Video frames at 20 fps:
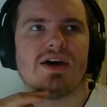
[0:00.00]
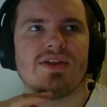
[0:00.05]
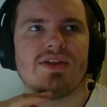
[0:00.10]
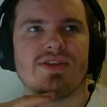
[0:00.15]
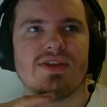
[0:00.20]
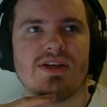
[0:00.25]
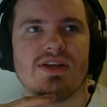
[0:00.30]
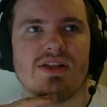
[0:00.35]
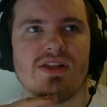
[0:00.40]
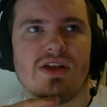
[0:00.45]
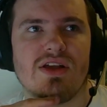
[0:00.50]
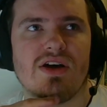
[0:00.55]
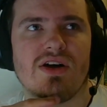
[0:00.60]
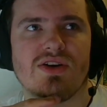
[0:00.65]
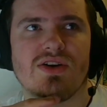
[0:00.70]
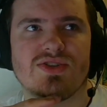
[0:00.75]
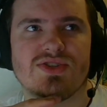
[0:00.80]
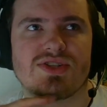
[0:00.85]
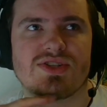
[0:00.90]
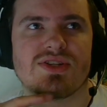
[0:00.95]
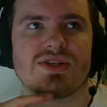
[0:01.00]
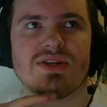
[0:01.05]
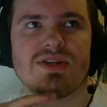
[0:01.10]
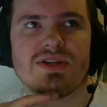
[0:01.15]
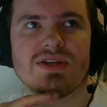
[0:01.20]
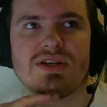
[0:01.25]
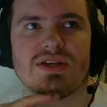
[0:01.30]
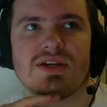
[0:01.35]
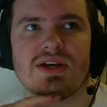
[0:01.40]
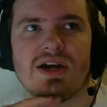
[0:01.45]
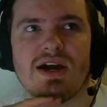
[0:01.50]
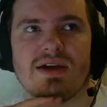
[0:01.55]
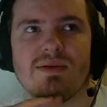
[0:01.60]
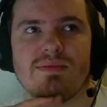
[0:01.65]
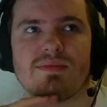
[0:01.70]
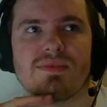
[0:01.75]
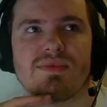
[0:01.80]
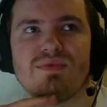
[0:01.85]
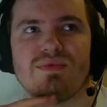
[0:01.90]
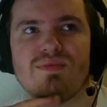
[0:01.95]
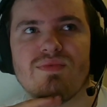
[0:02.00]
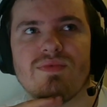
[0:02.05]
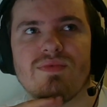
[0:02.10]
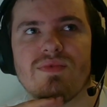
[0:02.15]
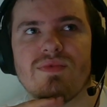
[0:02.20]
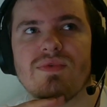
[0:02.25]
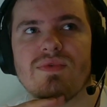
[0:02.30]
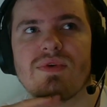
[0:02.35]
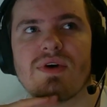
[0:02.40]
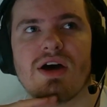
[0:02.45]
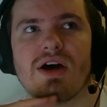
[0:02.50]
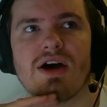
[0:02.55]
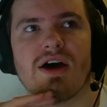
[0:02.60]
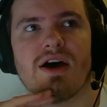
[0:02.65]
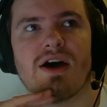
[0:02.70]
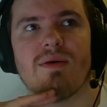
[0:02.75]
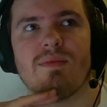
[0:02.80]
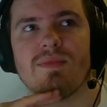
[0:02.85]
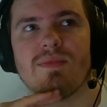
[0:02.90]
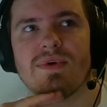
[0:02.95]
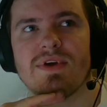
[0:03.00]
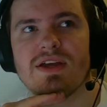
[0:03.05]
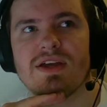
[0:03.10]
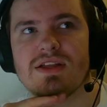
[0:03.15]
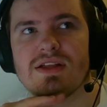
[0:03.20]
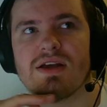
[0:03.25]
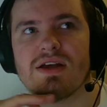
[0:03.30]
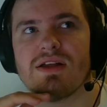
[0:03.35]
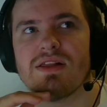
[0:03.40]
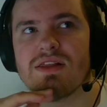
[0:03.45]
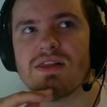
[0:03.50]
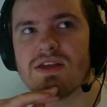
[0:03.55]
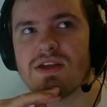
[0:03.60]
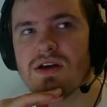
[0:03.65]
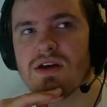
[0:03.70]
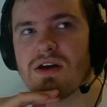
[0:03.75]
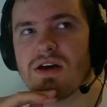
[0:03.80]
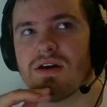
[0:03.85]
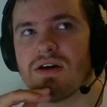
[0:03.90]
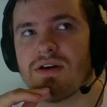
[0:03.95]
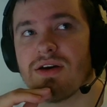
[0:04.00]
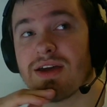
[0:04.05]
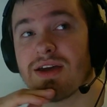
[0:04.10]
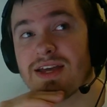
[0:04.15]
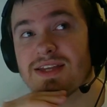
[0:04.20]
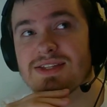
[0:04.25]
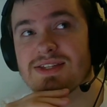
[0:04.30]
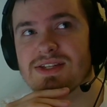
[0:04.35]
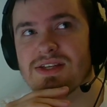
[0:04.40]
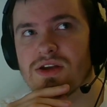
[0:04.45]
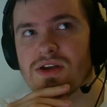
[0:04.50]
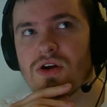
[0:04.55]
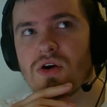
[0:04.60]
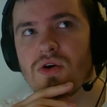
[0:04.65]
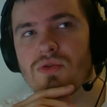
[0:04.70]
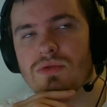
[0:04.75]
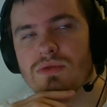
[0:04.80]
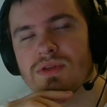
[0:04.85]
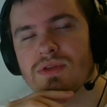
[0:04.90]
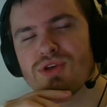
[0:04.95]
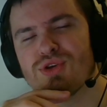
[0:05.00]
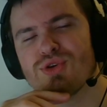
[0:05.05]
the last game in against Lyon.